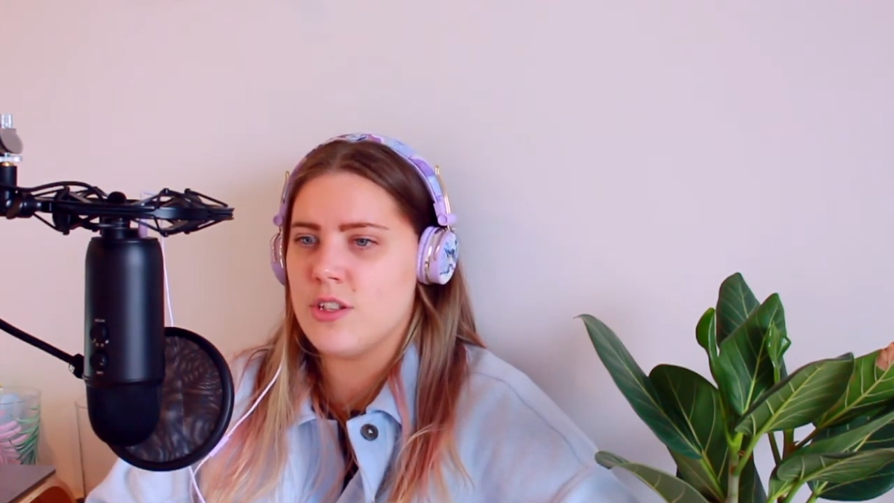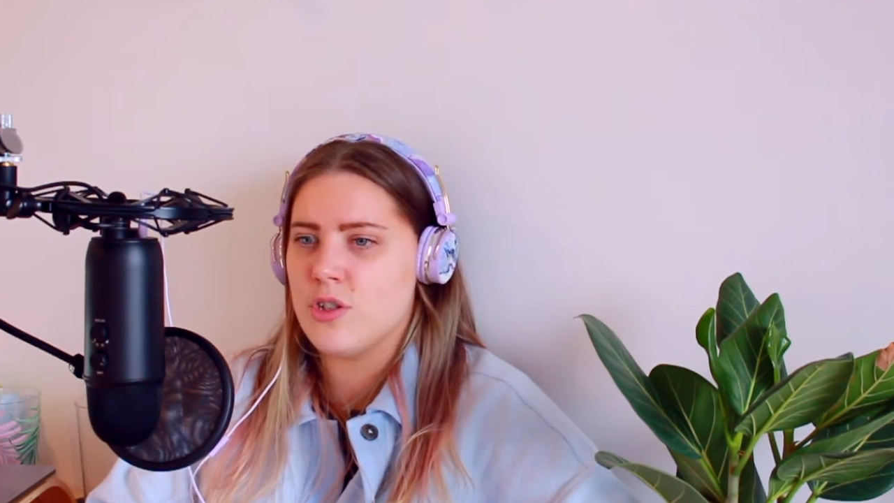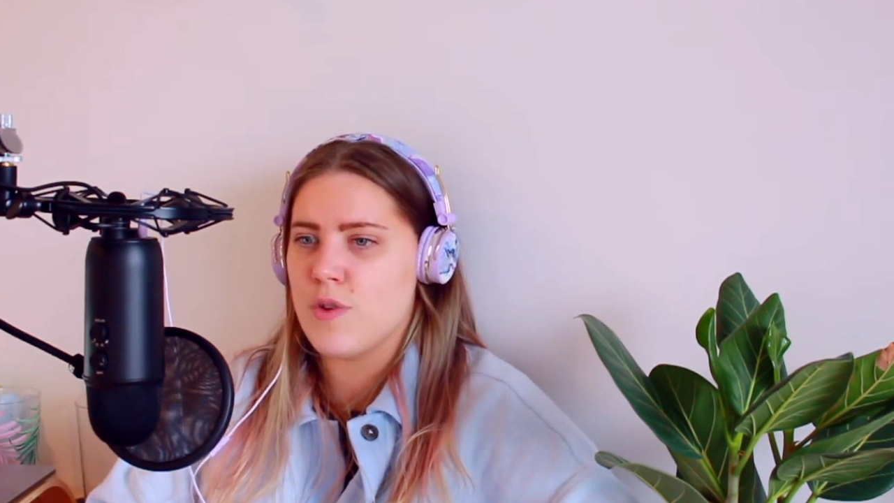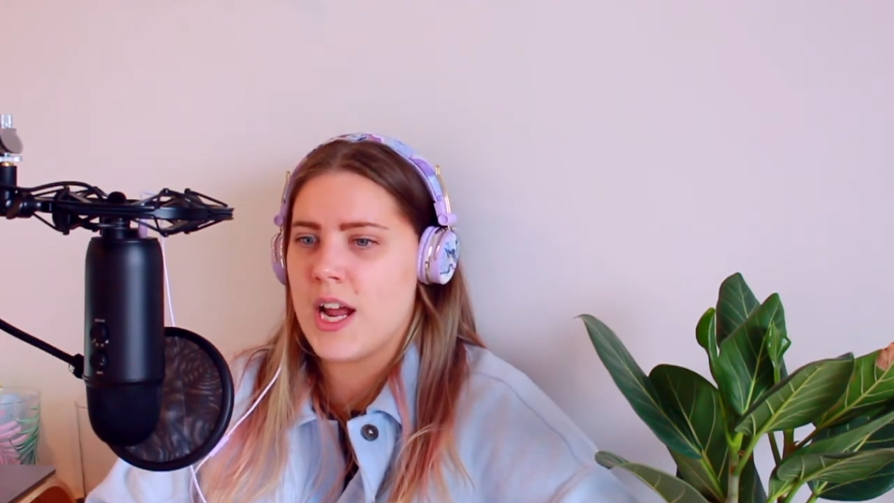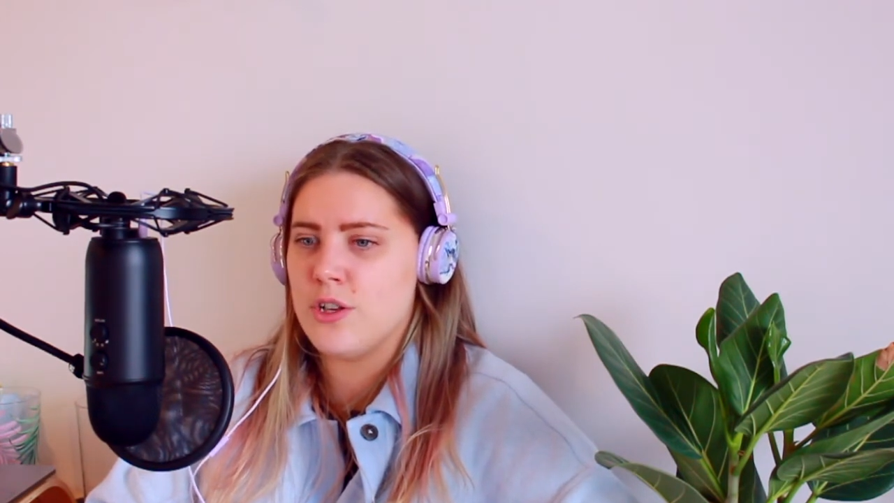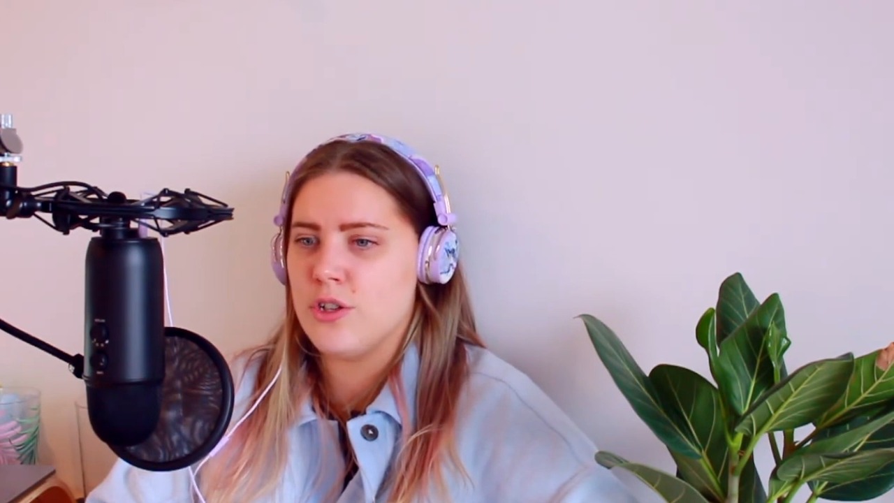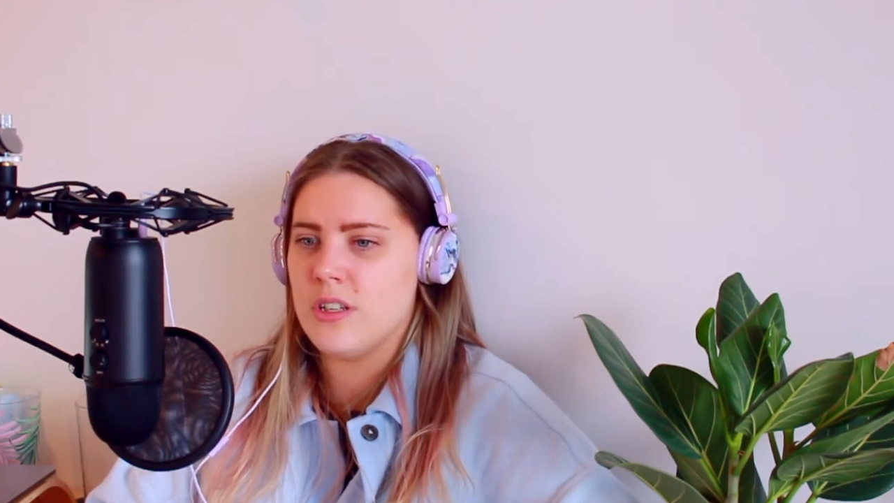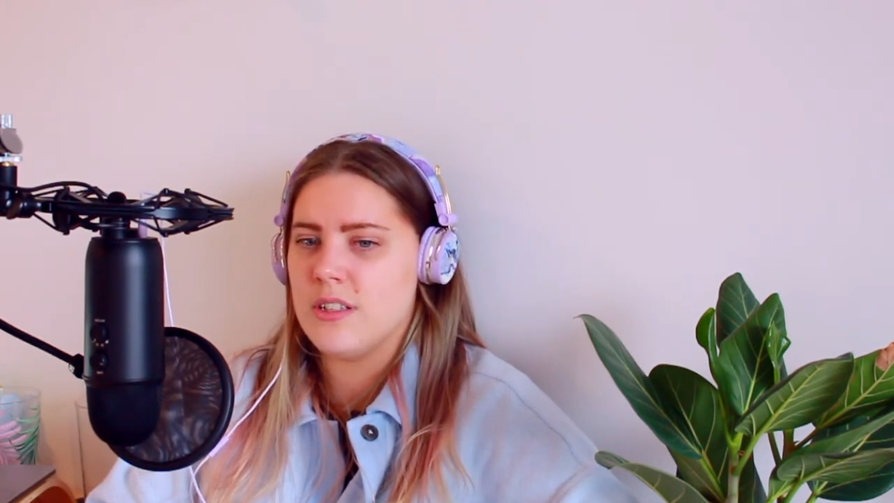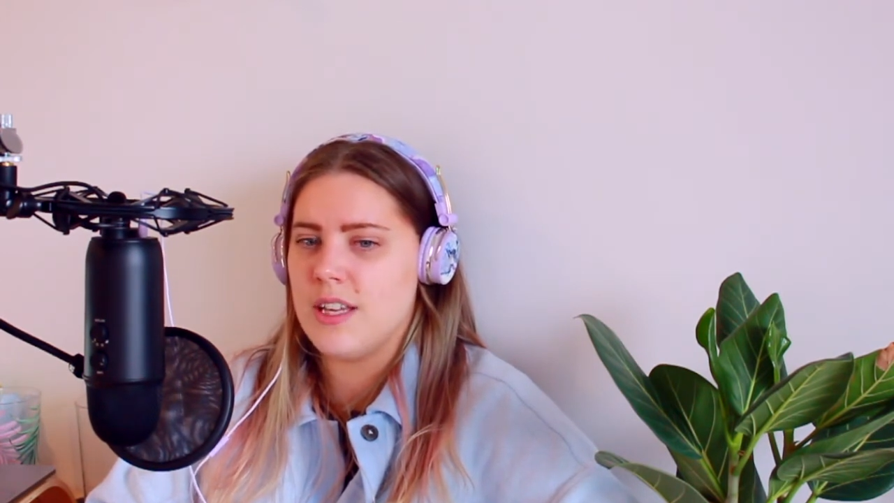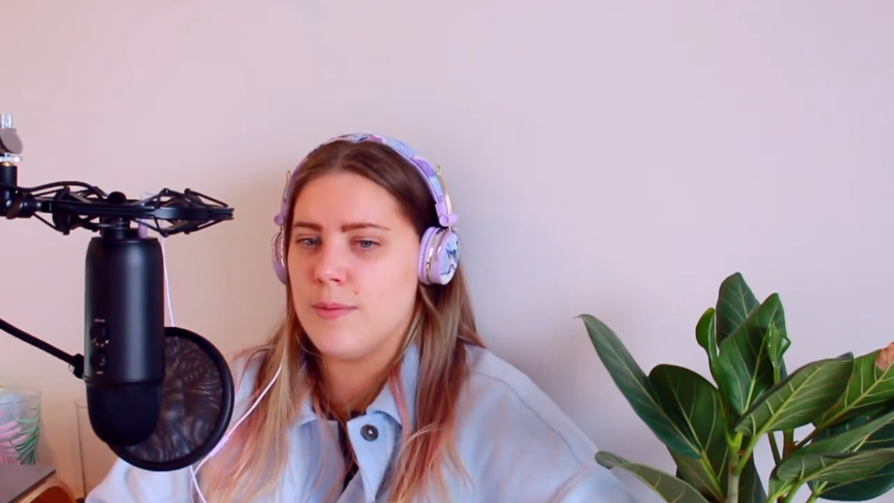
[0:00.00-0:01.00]

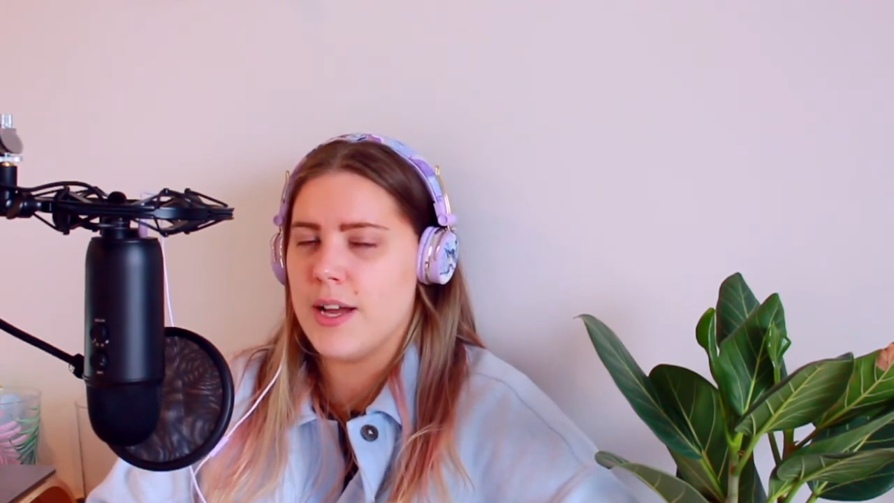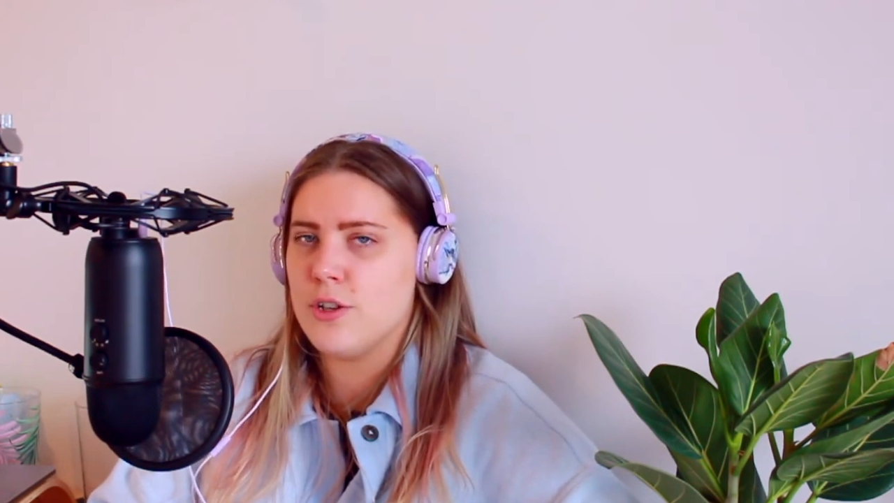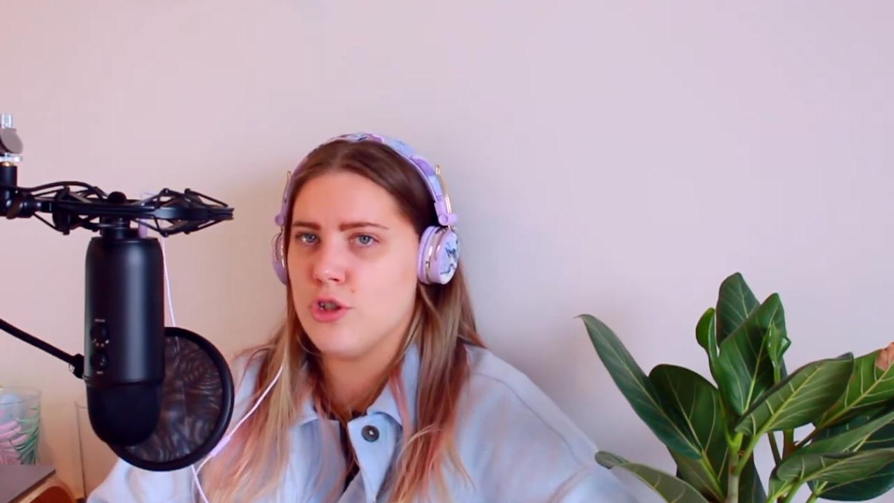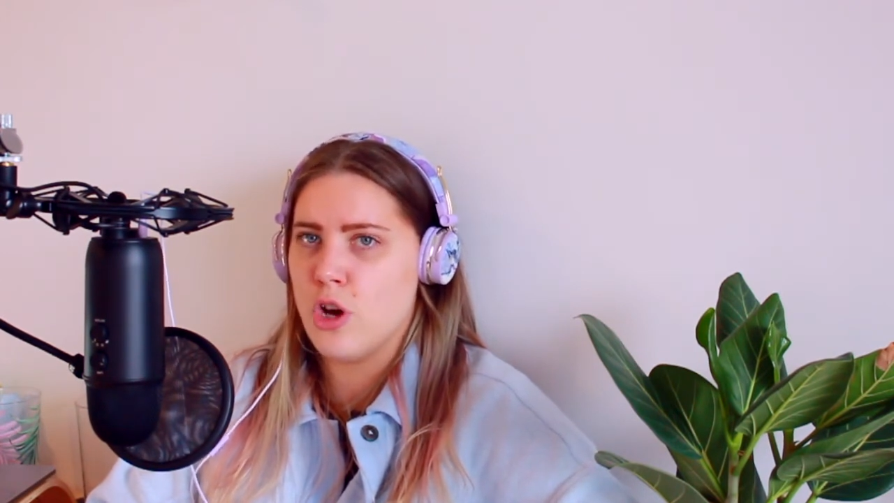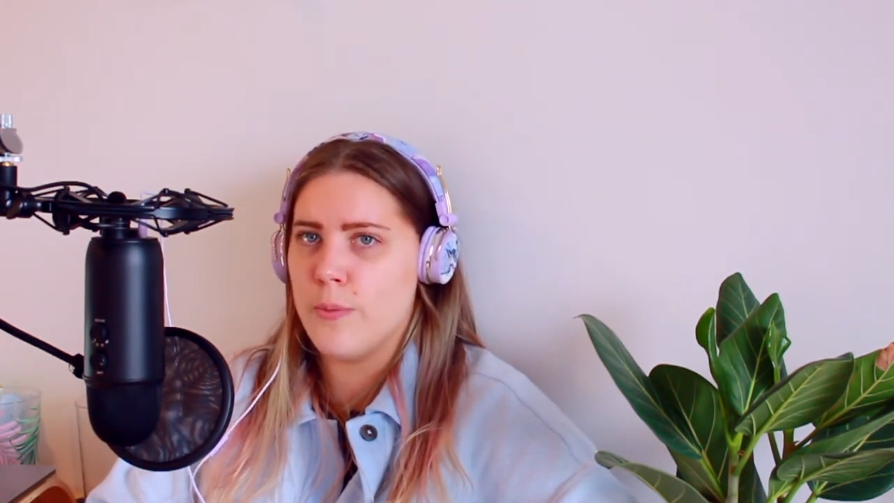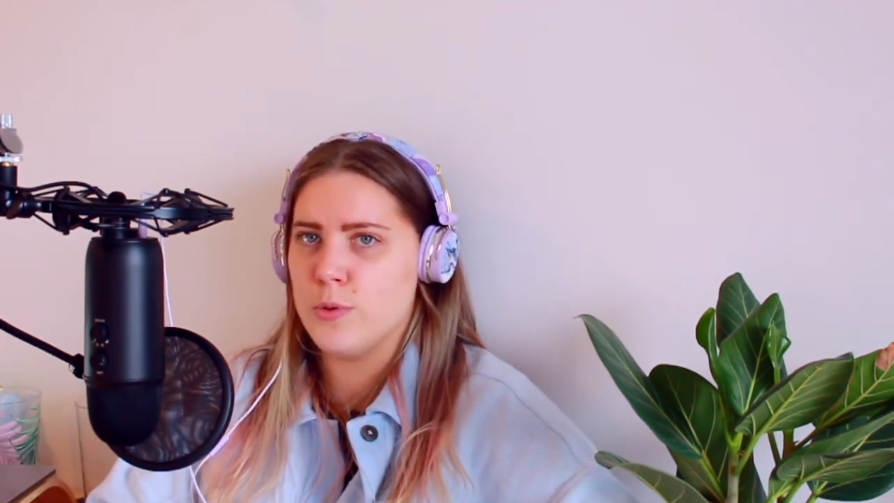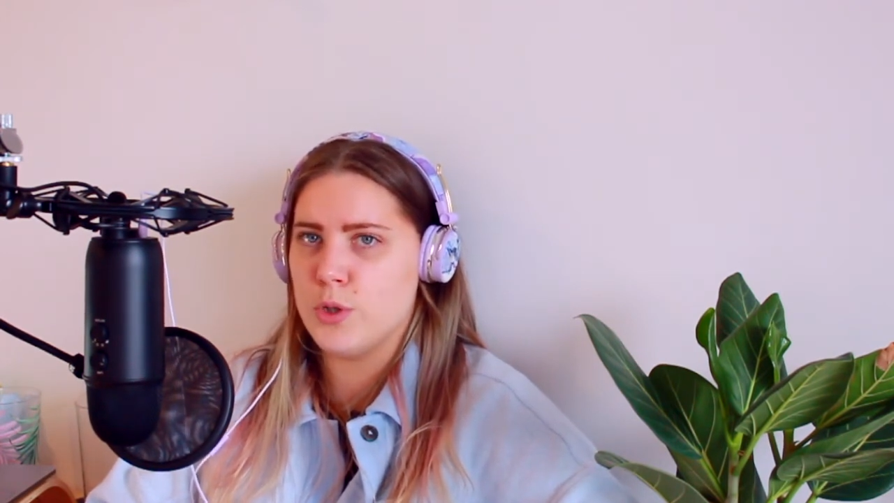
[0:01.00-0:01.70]
strangers in my jobs,